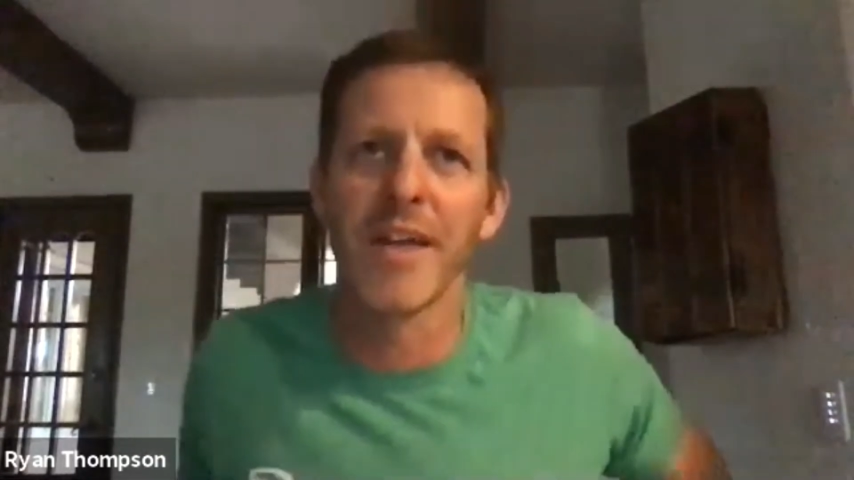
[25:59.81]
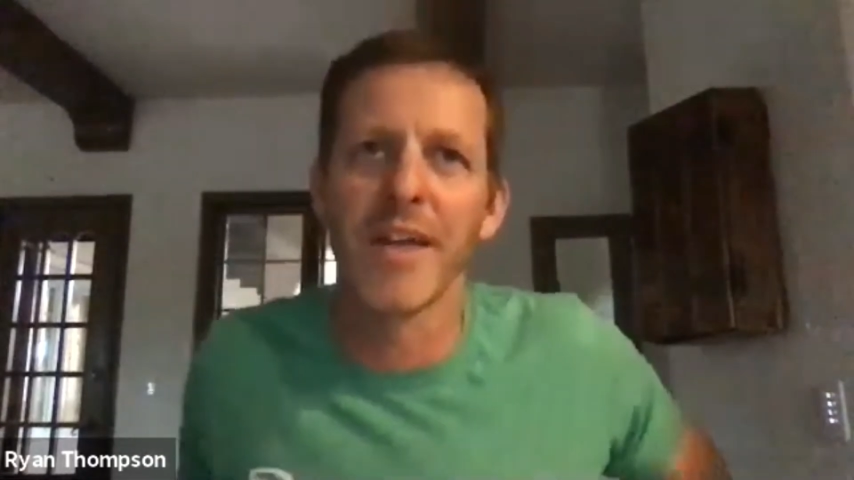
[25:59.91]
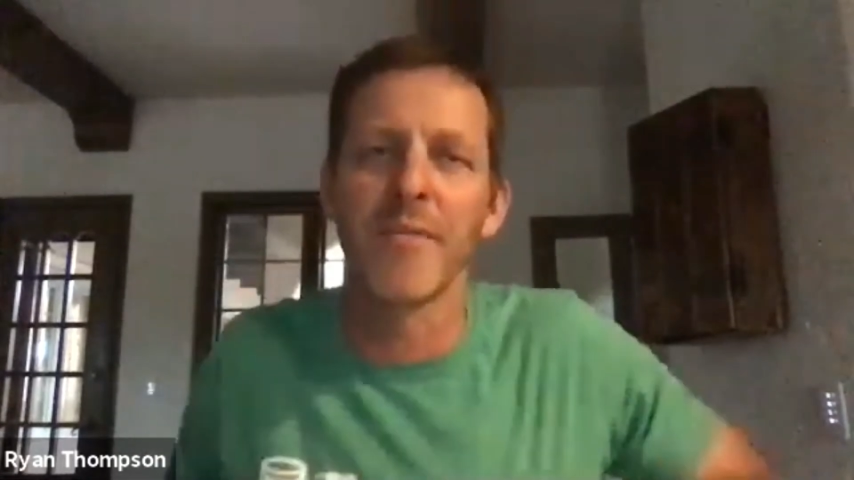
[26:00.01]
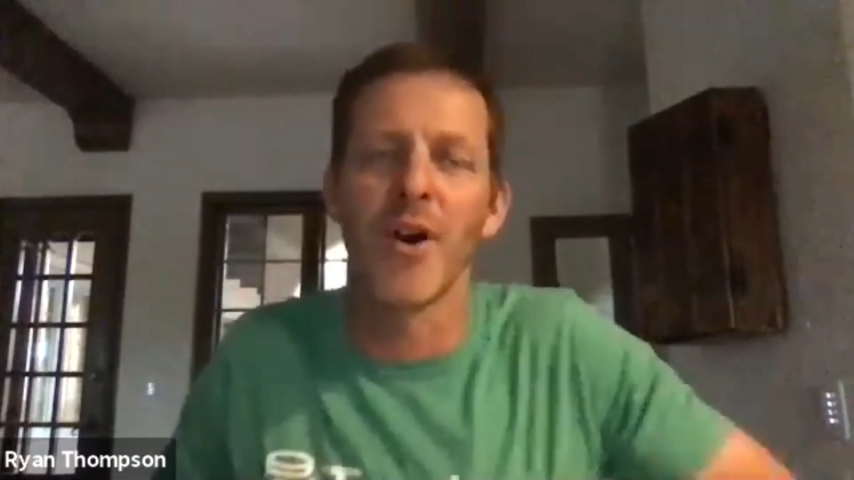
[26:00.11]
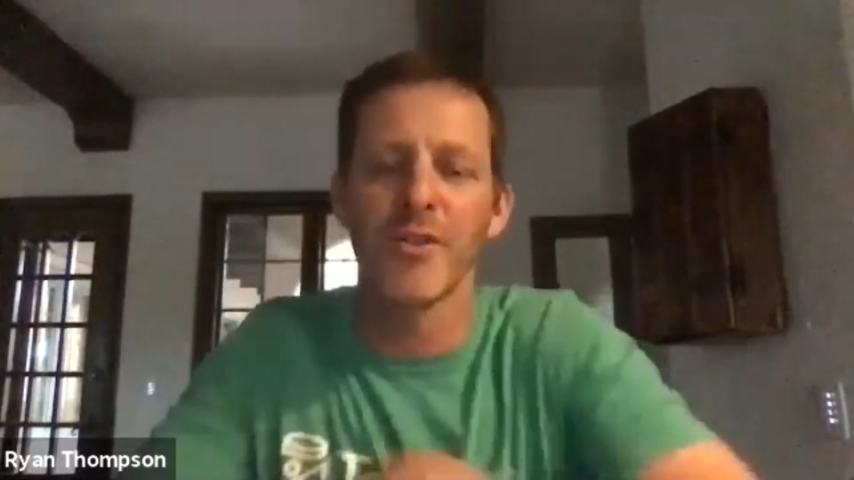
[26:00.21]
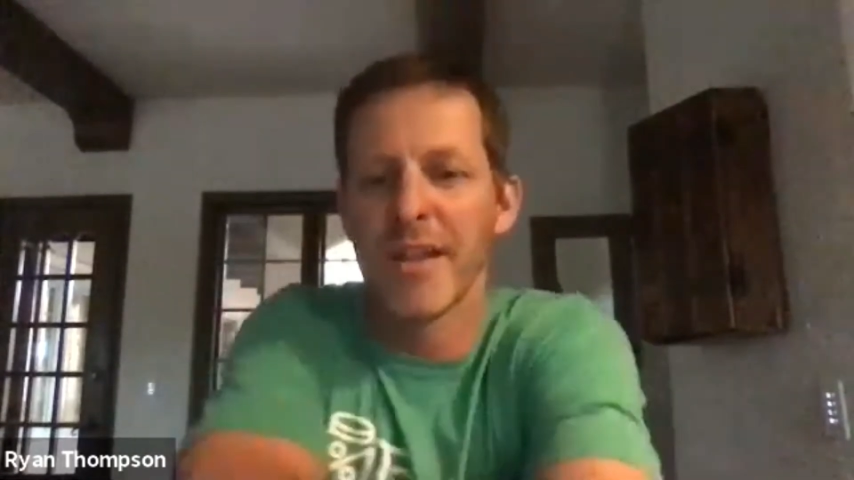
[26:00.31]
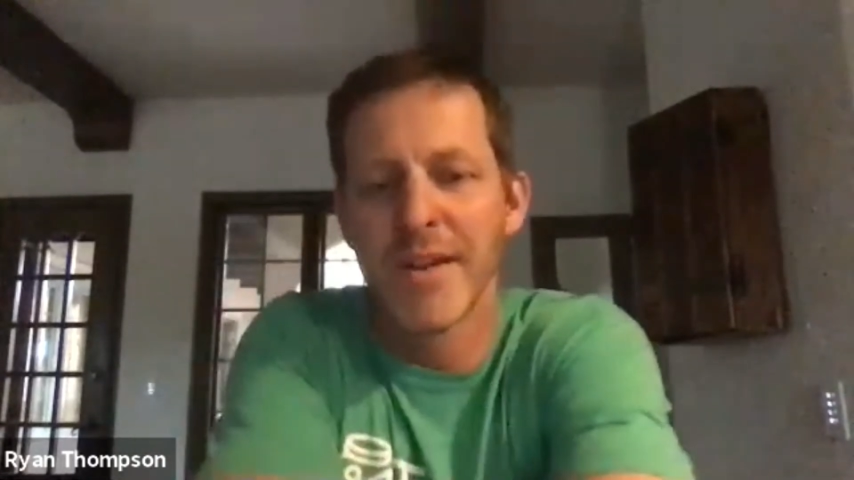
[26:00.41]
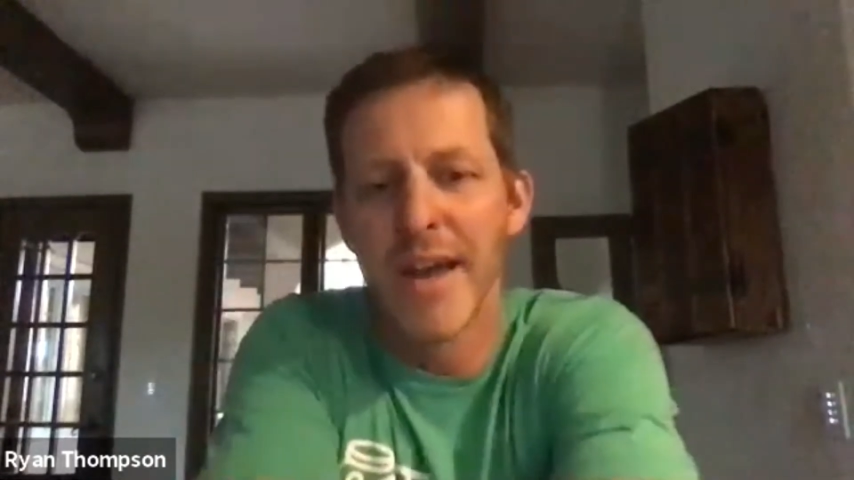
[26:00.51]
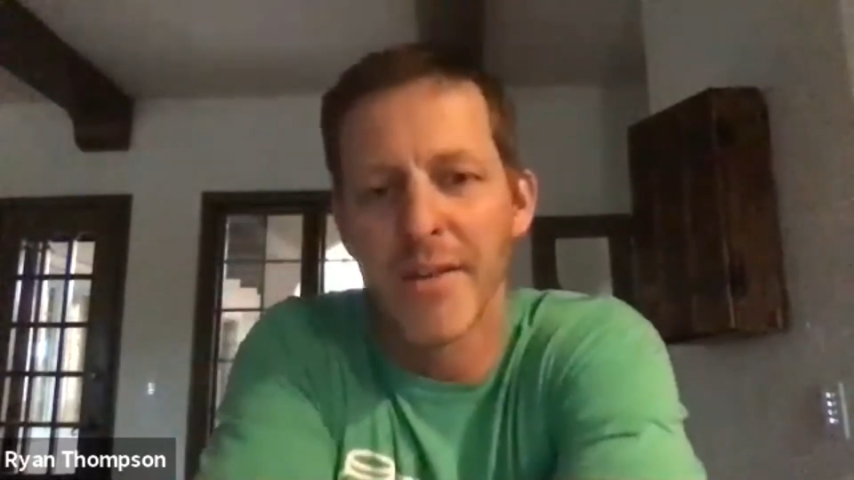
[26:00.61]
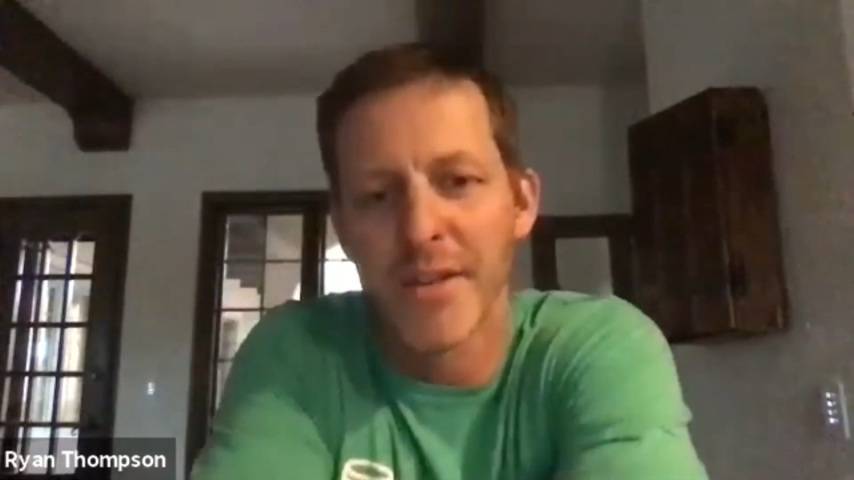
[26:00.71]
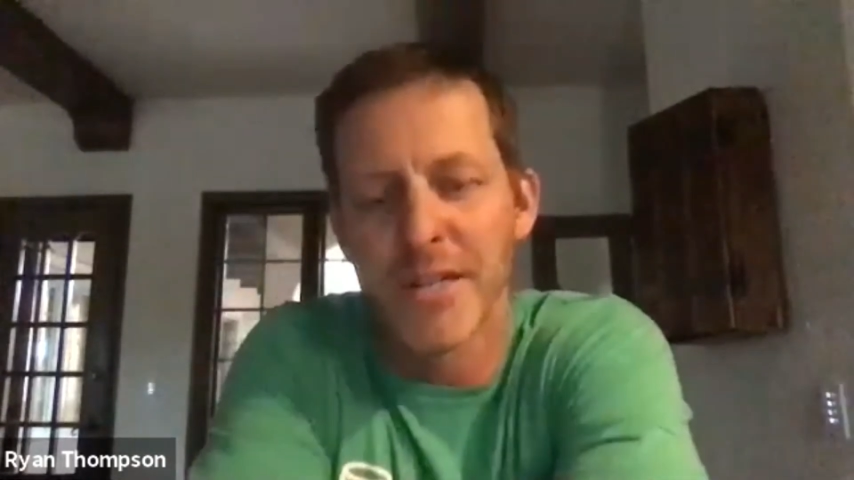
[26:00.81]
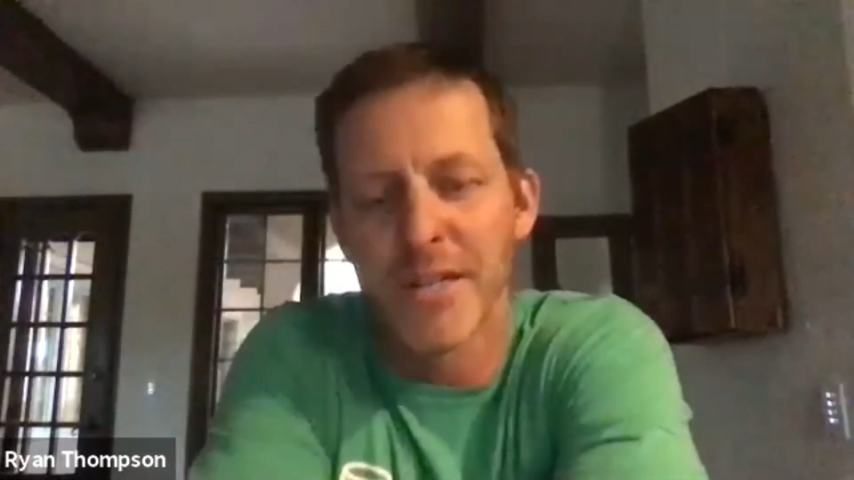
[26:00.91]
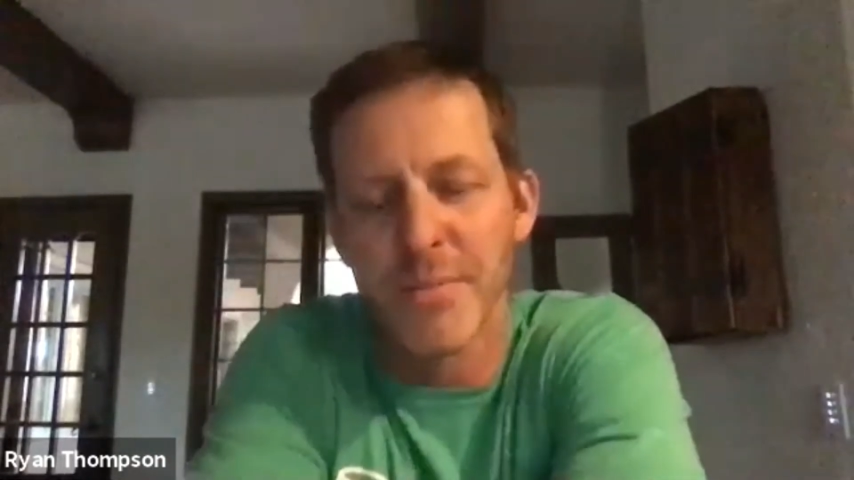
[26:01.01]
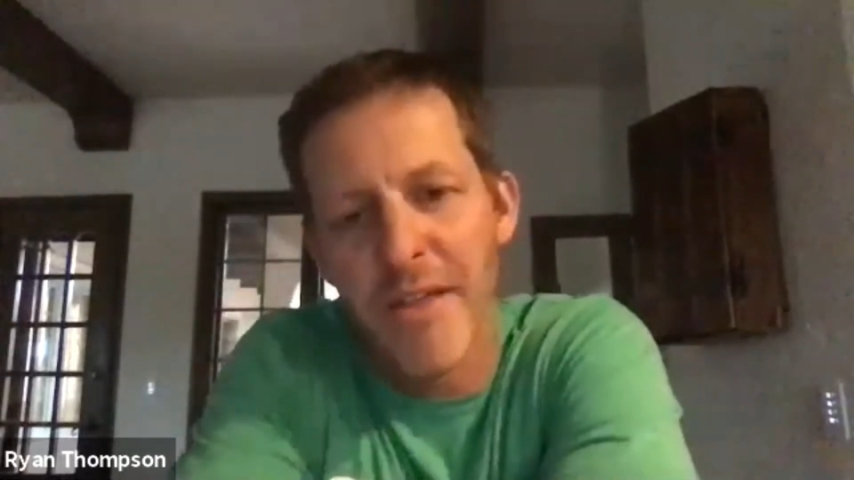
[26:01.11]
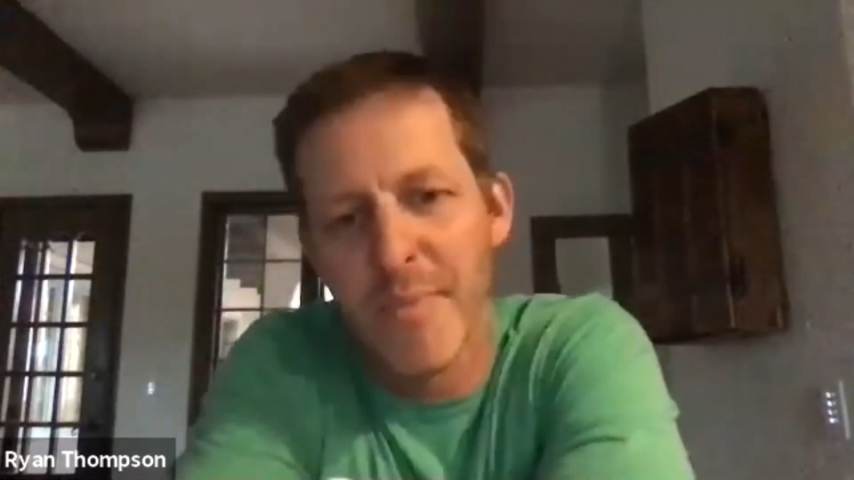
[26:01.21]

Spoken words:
ultimately led me down this path.